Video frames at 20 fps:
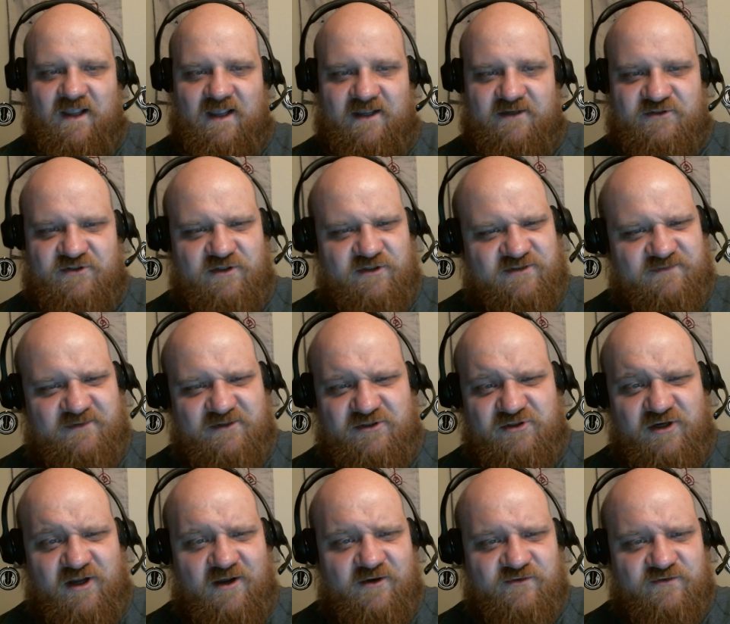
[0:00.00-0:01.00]
And she looks at me,
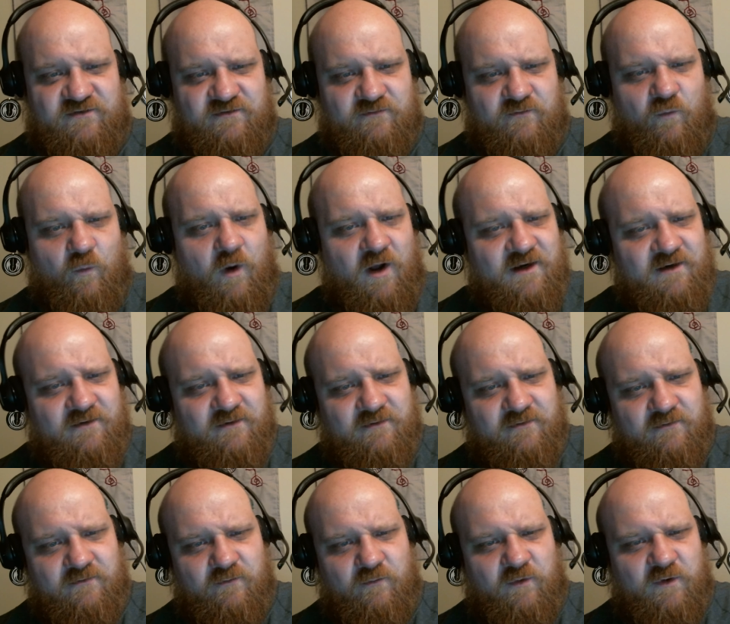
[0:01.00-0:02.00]
she goes, what
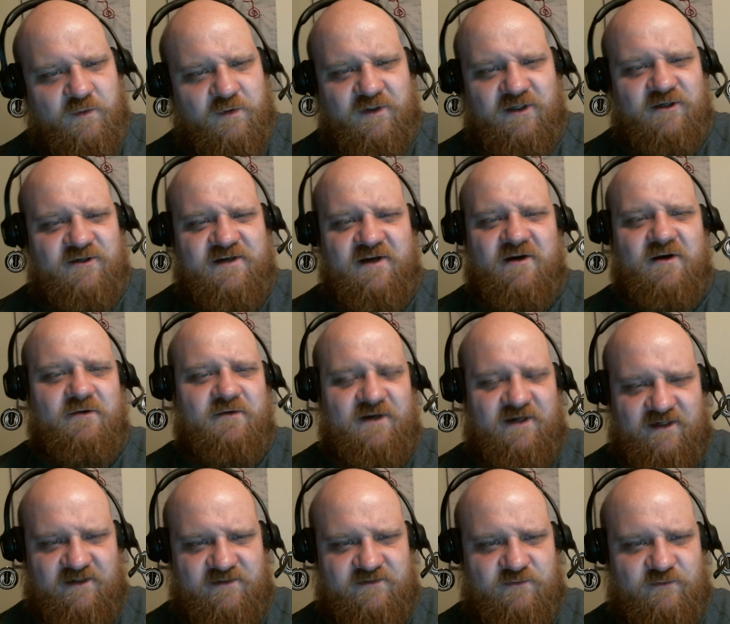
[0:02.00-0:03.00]
are tarot
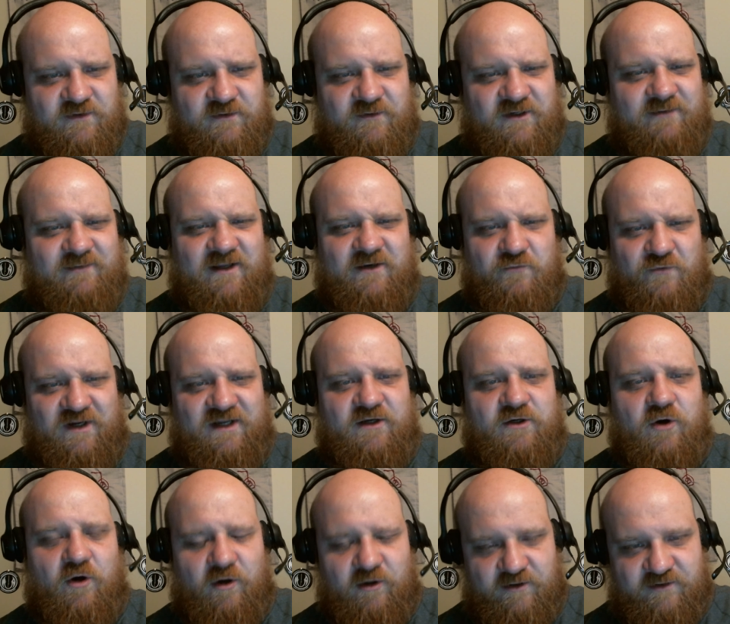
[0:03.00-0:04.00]
readings? What do you mean read
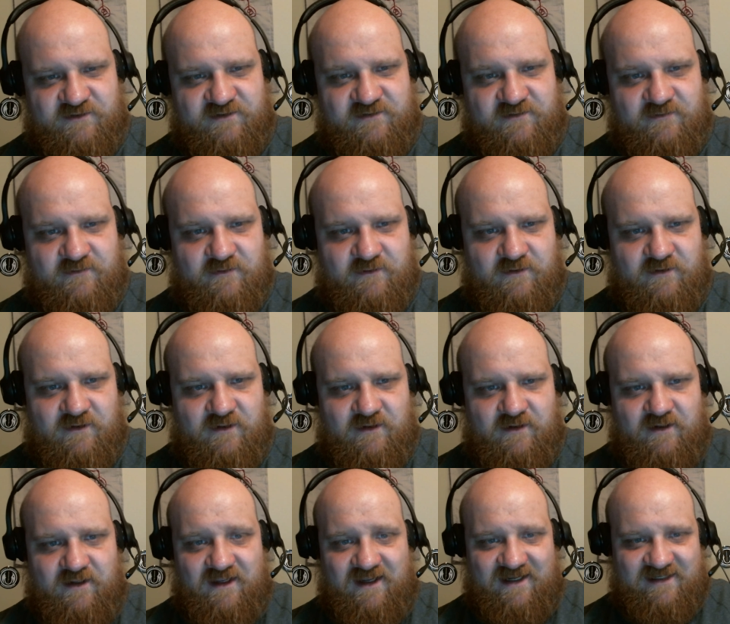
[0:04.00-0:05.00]
cards?
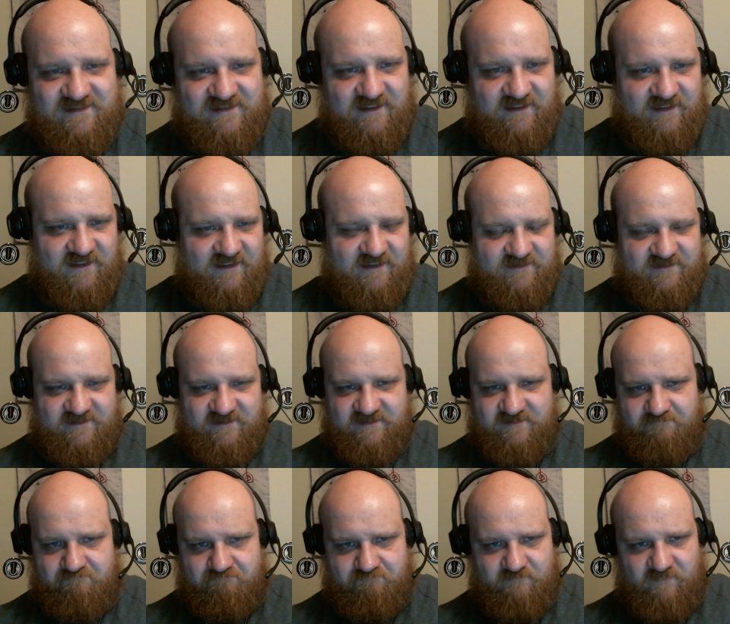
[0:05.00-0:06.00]
I said,
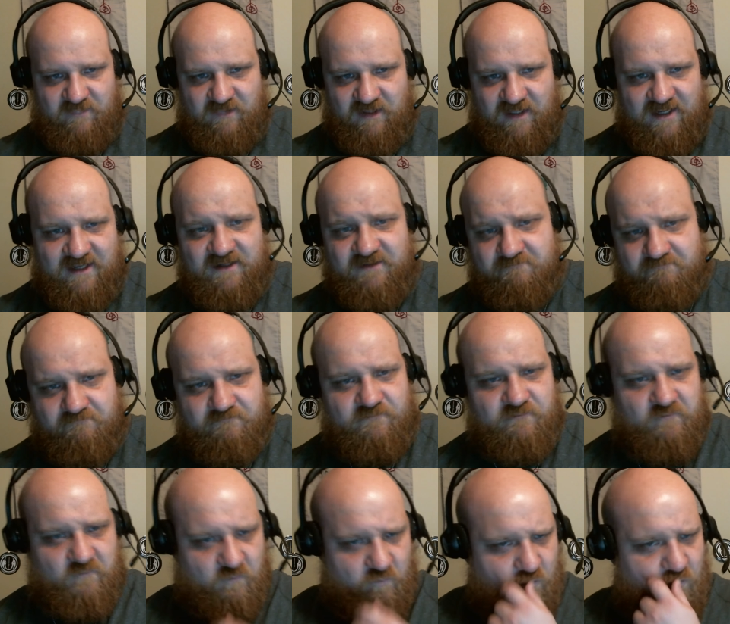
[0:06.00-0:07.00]
it's like,
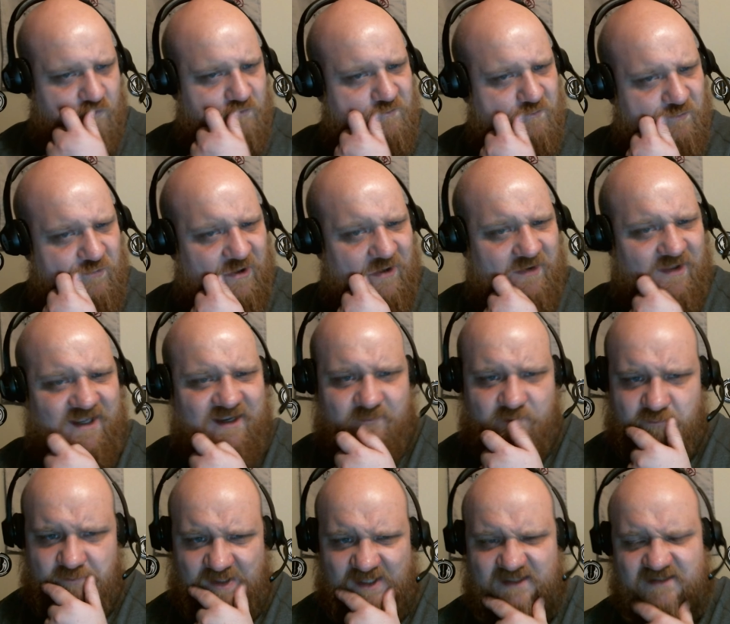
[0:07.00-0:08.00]
well,
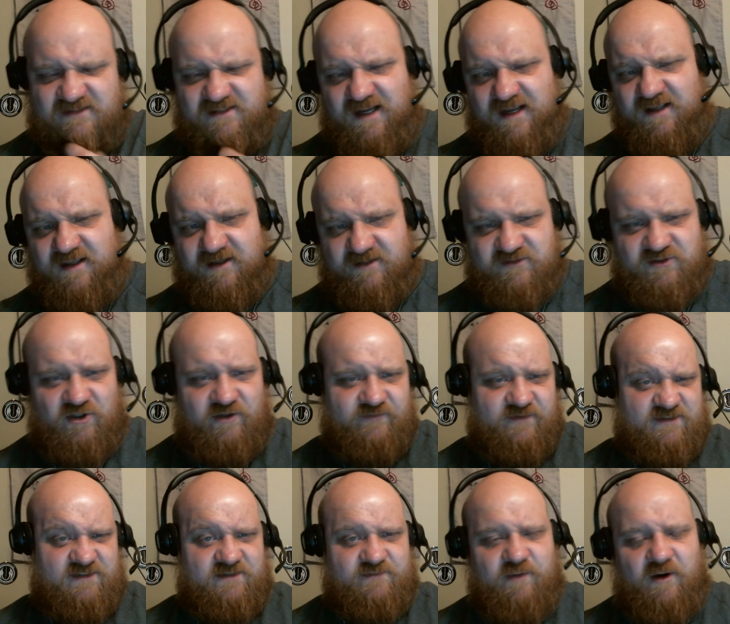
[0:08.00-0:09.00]
like psychic
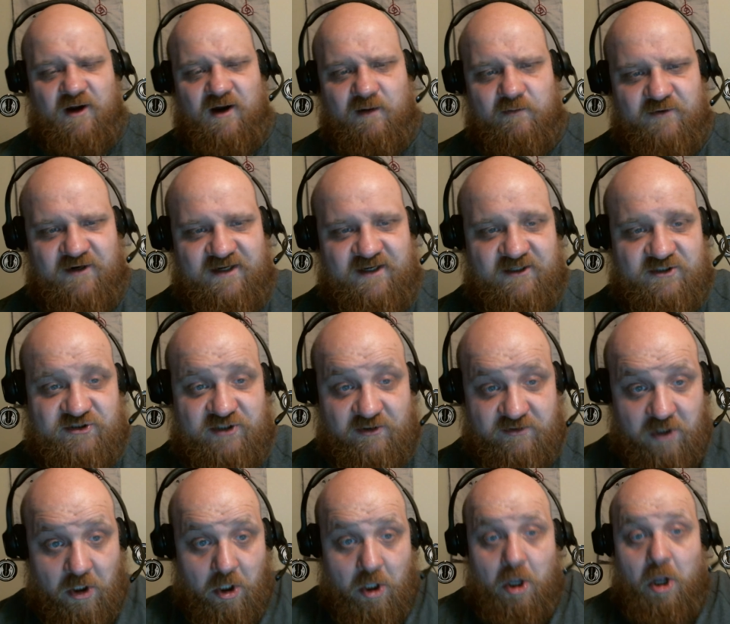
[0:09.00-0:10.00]
services, palm reading. She
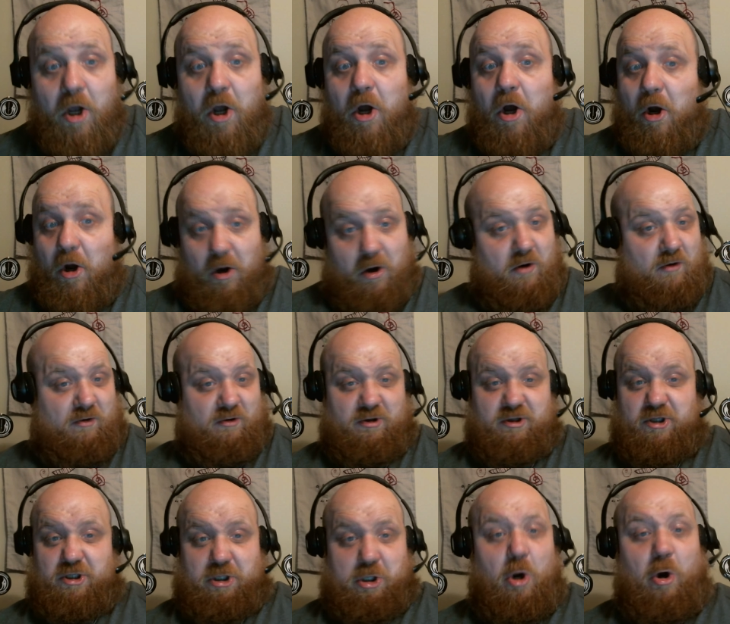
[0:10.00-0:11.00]
goes,
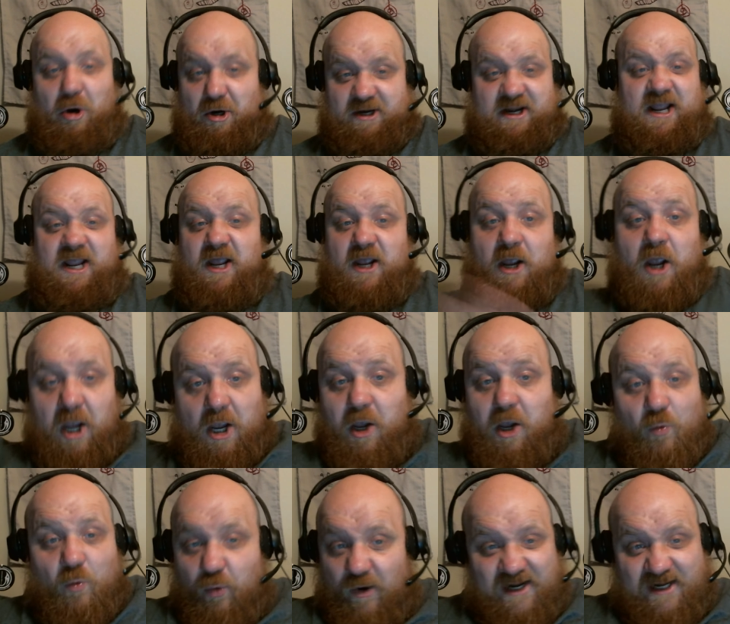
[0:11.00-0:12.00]
oh, Lordy,
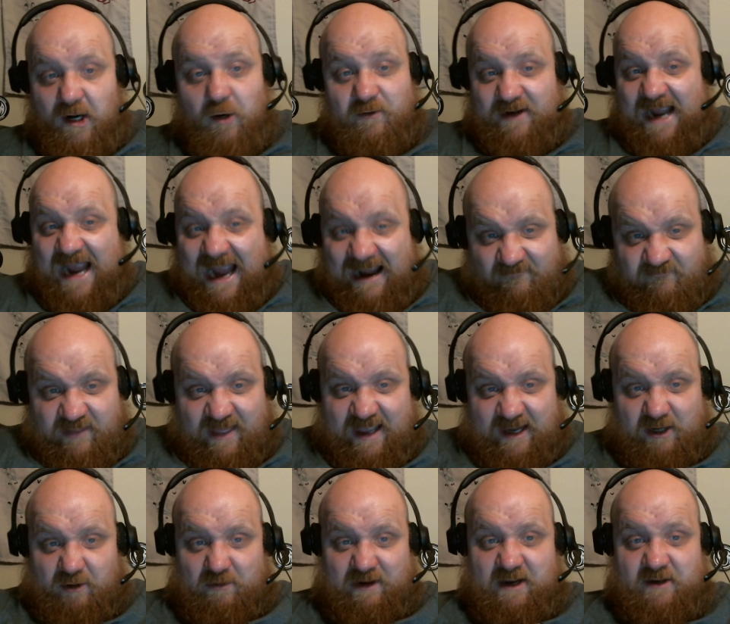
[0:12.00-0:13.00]
we don't have
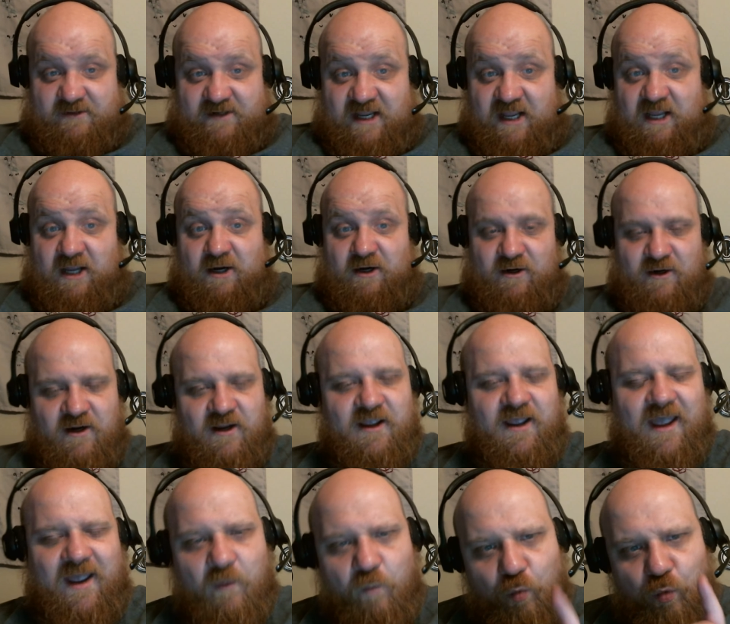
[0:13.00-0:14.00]
that around here.
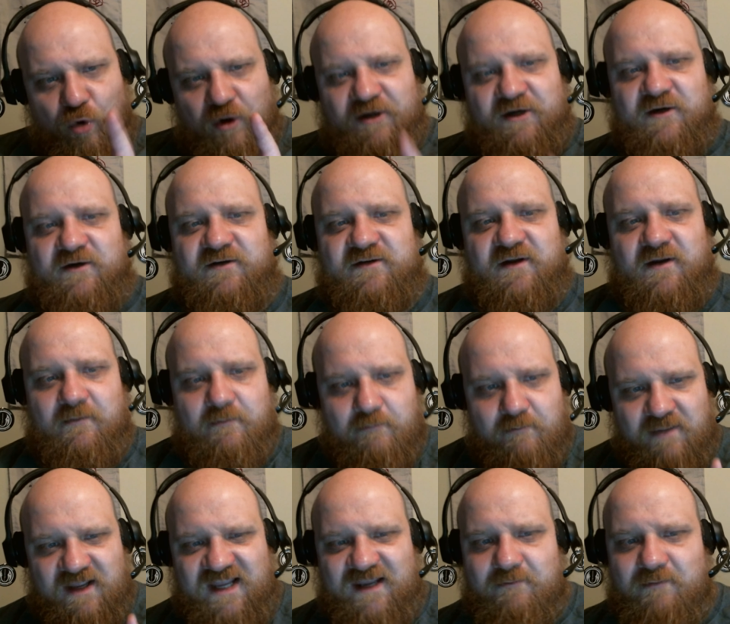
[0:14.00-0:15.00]
And wouldn't
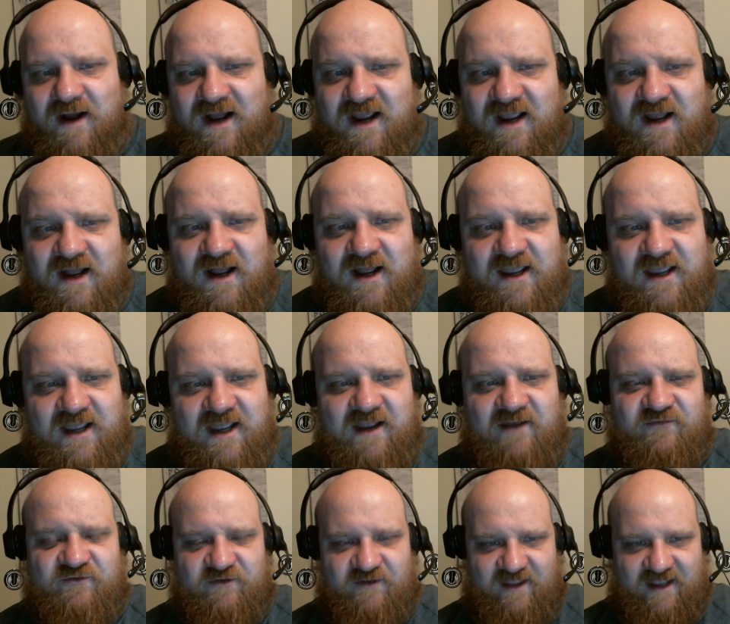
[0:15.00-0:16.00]
meet my eye
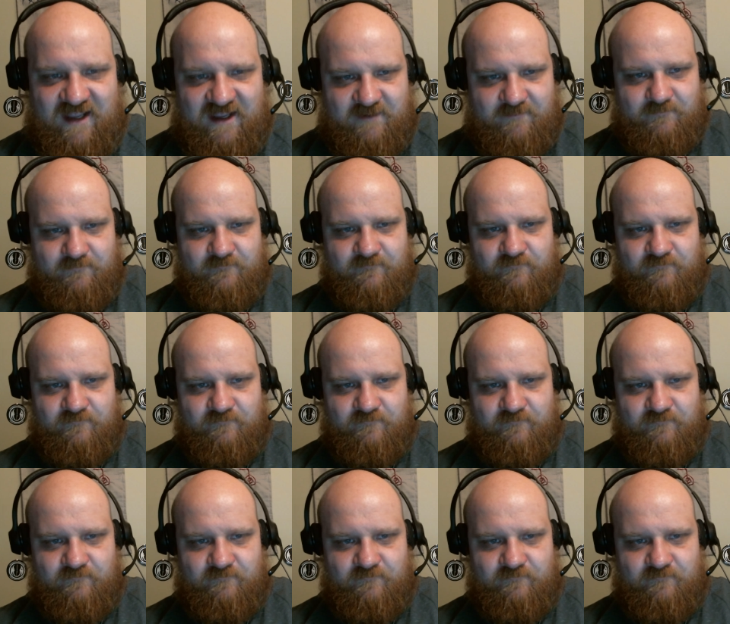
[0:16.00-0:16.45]
after that.